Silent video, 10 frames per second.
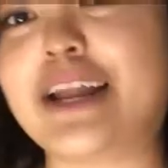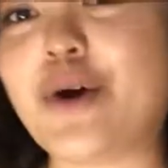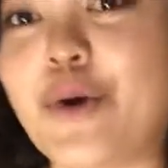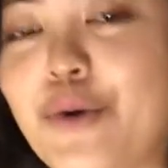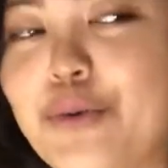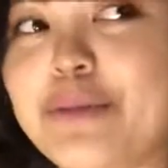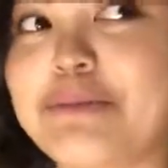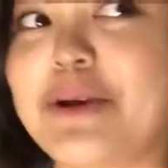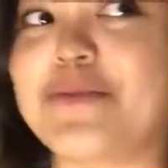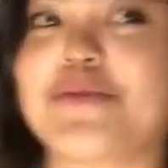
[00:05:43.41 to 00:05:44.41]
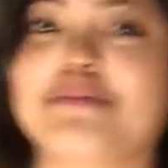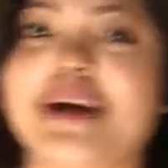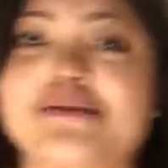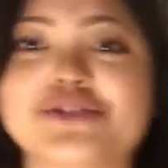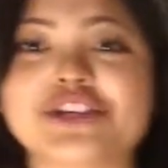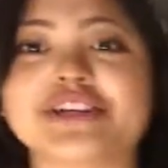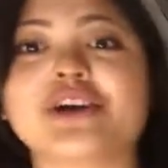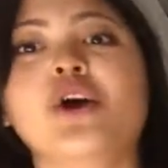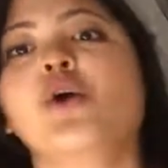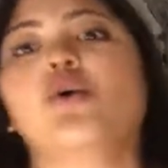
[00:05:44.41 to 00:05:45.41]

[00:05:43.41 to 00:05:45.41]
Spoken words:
at home in my room lounging,